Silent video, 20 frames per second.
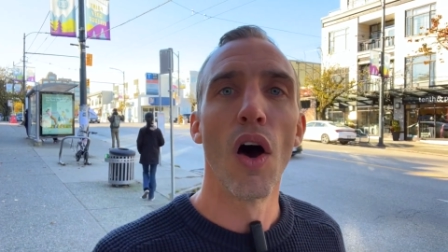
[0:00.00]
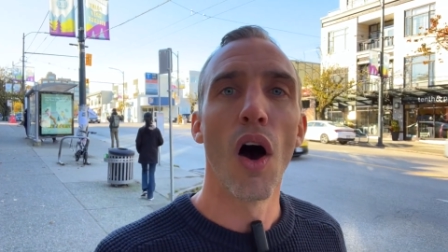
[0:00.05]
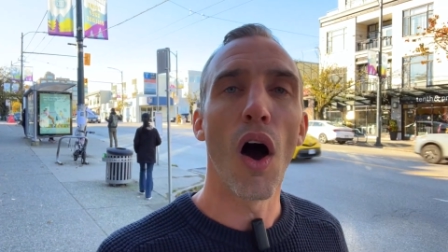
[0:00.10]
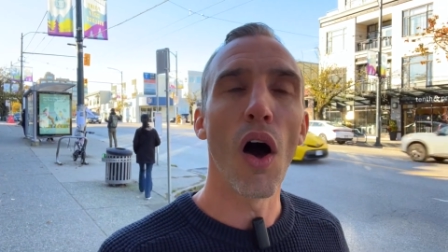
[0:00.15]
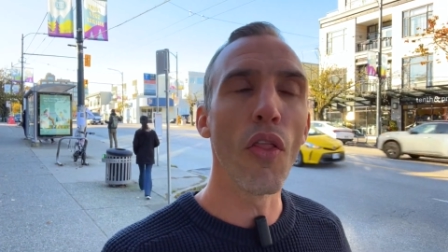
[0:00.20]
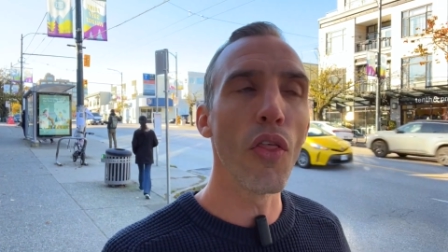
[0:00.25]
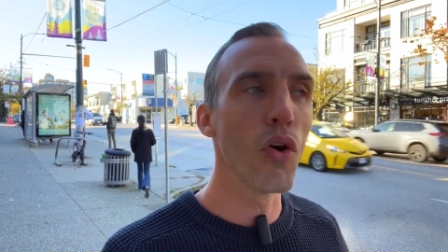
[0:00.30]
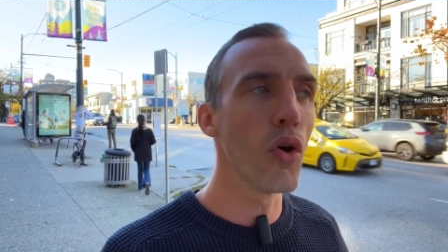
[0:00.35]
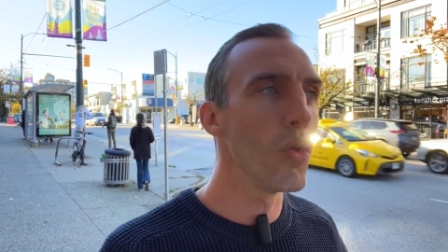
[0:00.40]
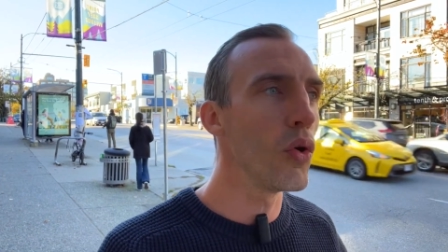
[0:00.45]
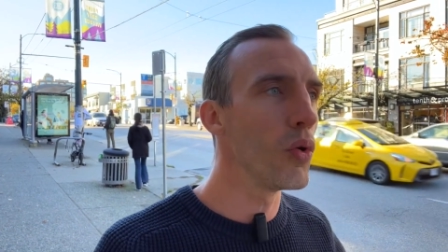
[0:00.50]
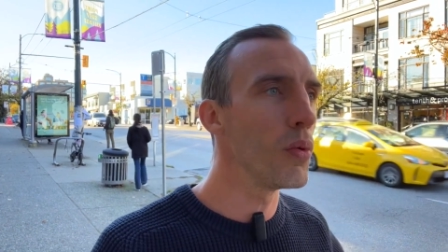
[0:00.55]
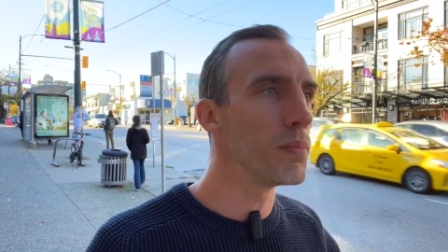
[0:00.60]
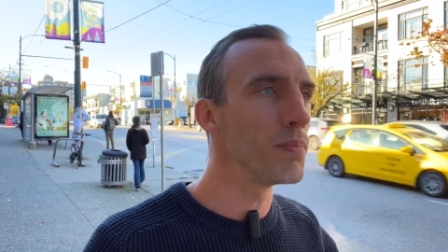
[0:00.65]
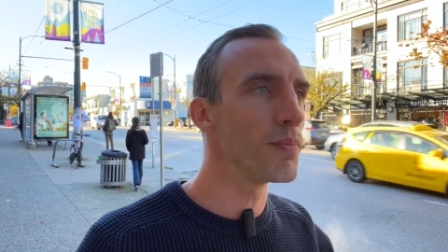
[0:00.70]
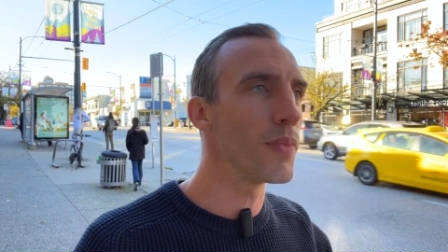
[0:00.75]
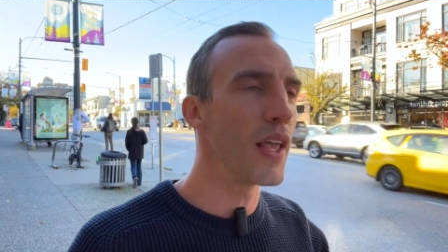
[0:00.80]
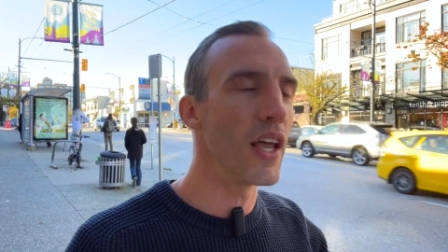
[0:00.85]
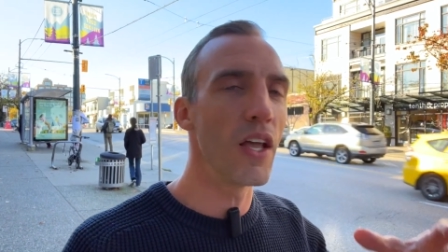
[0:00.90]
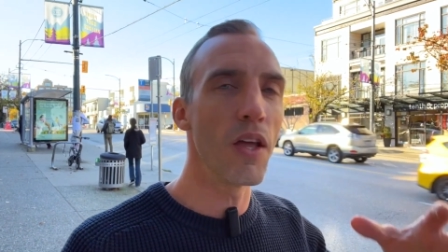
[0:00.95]
although
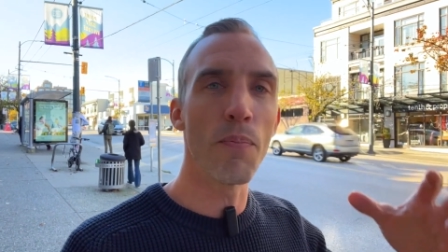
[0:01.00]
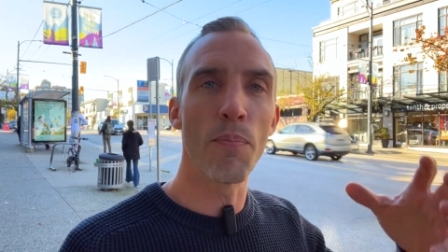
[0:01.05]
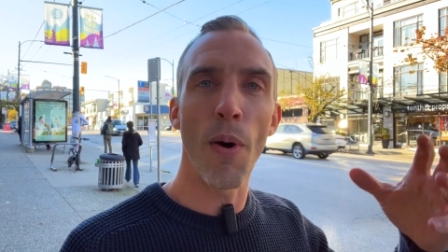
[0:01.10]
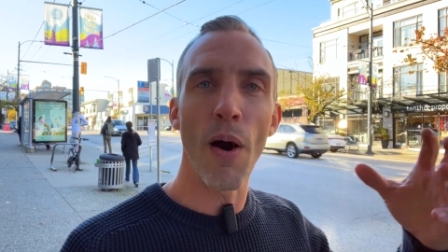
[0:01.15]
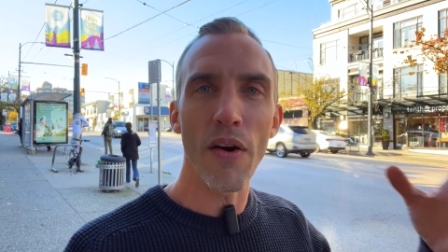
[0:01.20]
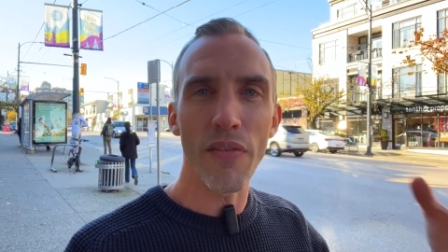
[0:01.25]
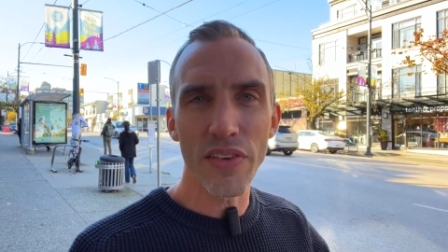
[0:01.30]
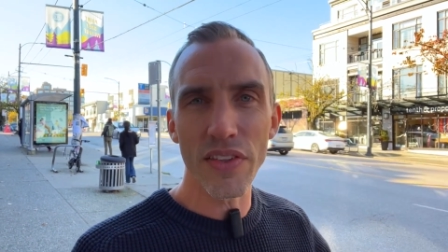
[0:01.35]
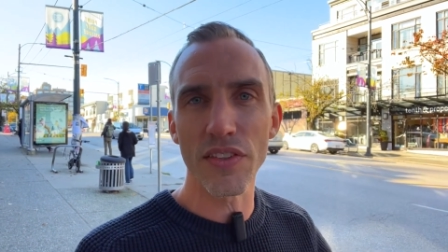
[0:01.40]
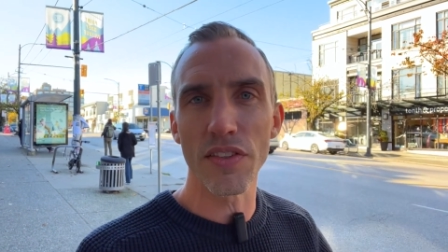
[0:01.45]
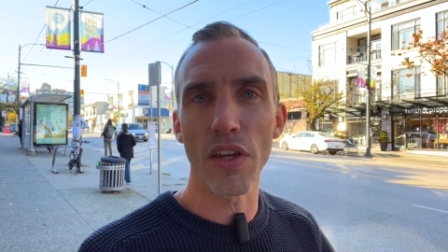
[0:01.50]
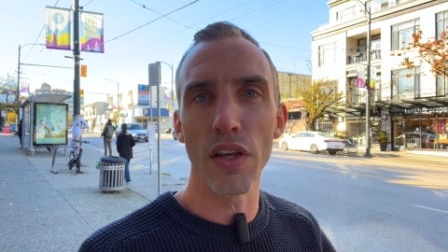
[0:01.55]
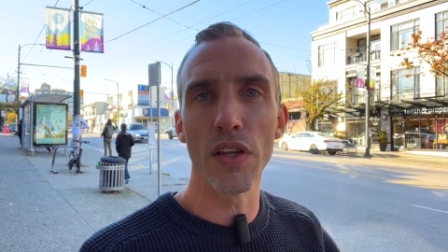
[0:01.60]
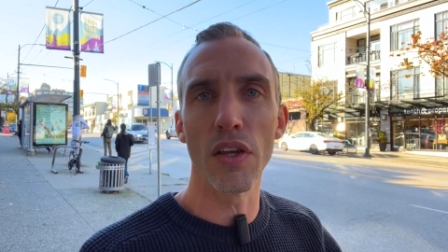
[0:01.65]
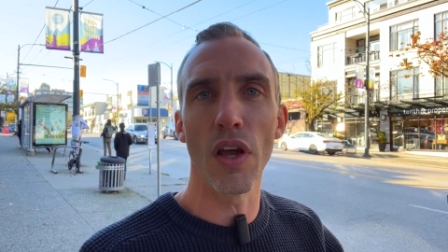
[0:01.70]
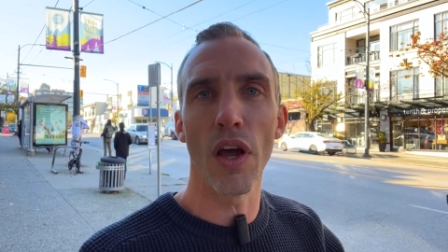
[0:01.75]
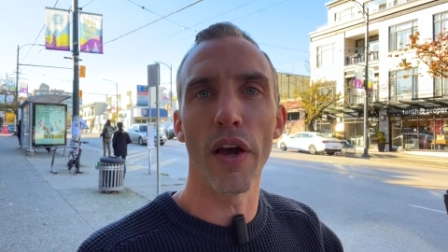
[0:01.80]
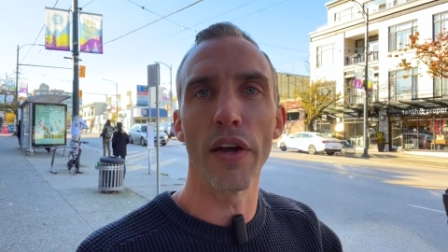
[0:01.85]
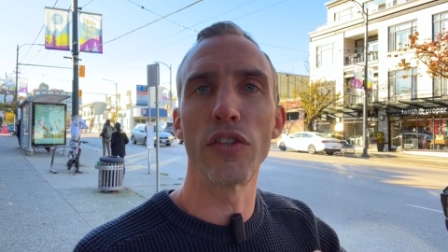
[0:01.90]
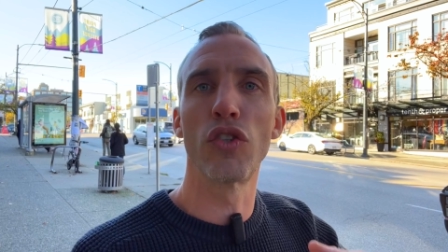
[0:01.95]
part of it's a